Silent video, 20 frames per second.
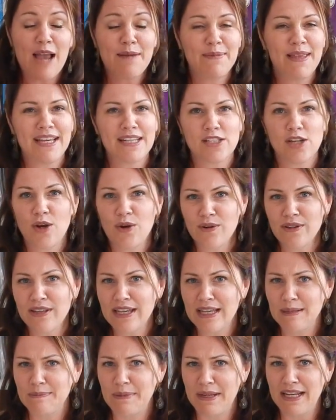I'm like
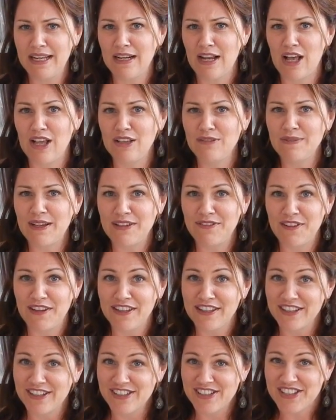totally admitting all of my
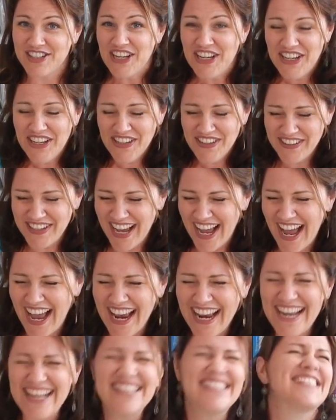failures to you
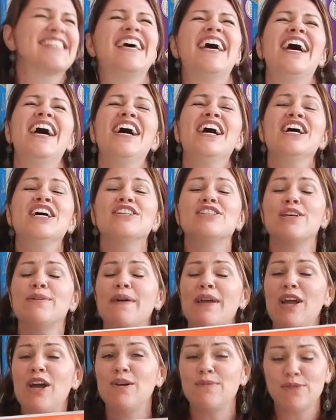guys. So
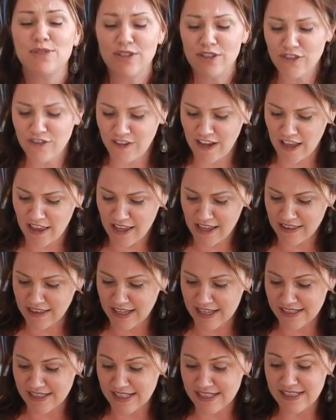my homeschool fail on
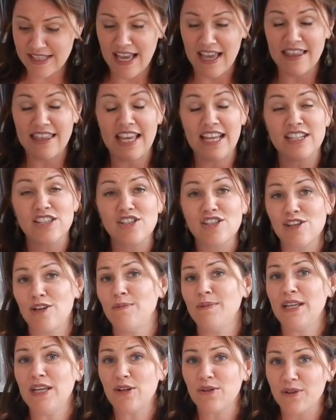this is that they had so
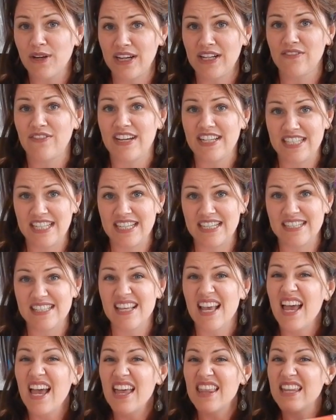many creative
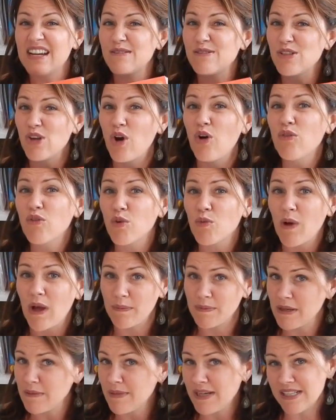ideas that I was
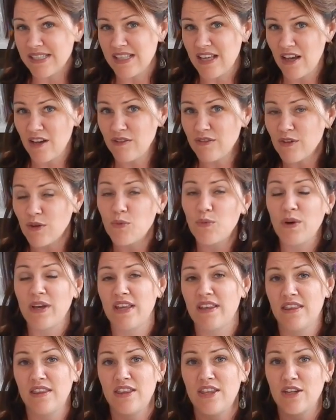overwhelming myself
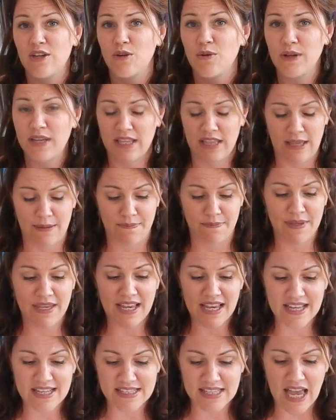with the curriculum
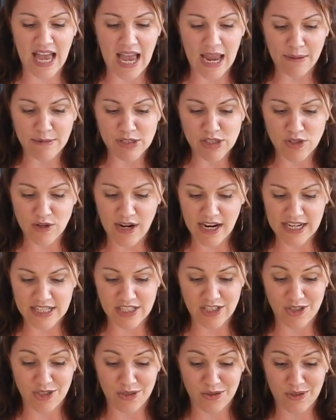because I was trying
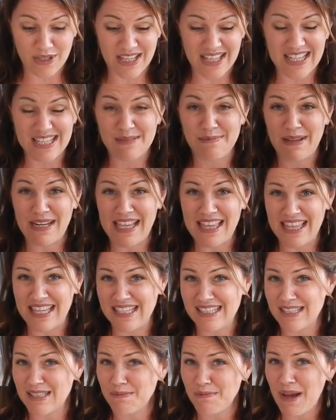to do as many
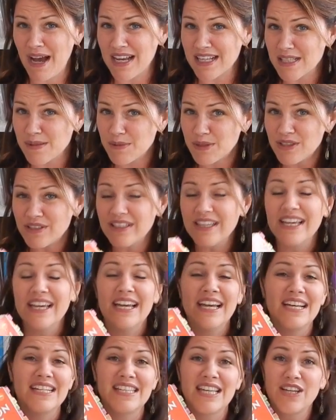things as possible
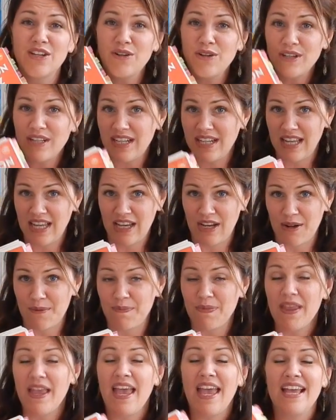as I could in here.
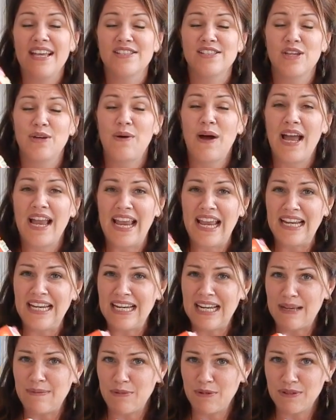So I
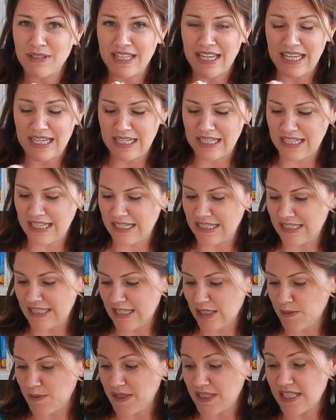ended up only getting like
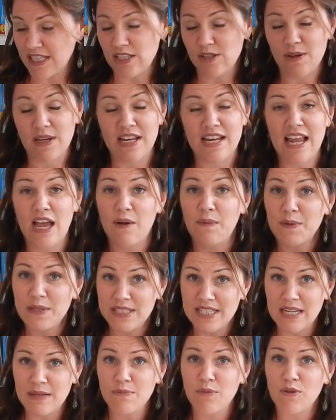6 weeks into it. Now we
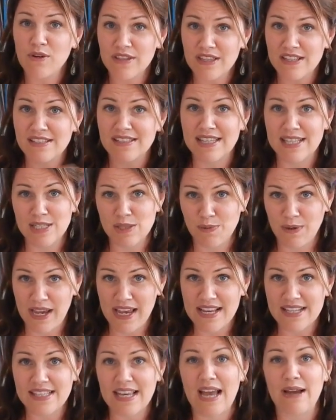did more than 6
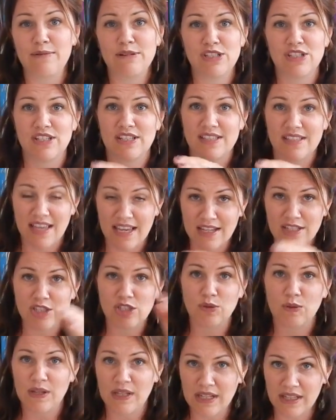weeks. I was just like
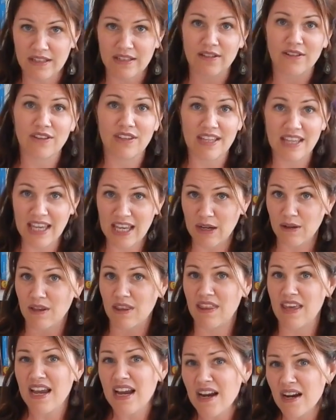doing a little thing here
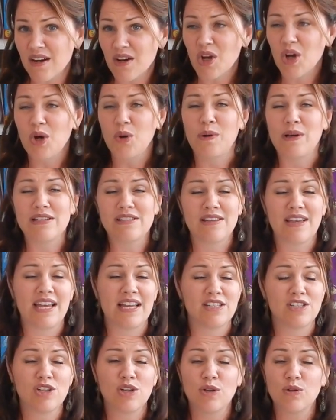and there. We also
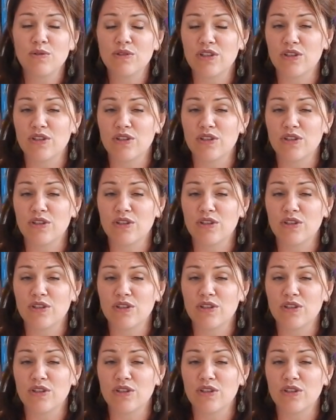had 2